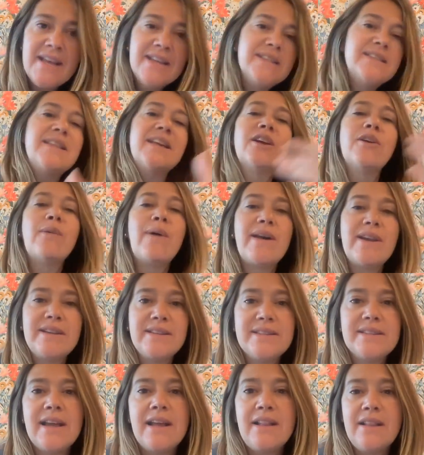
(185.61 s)
to then go on
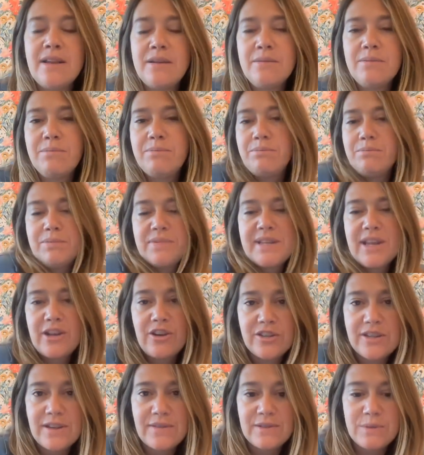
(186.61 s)
and sell
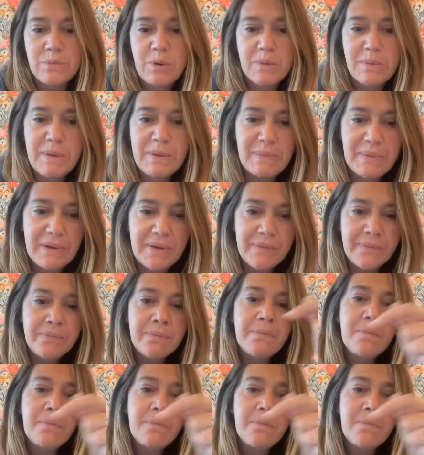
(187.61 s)
yourself to more people.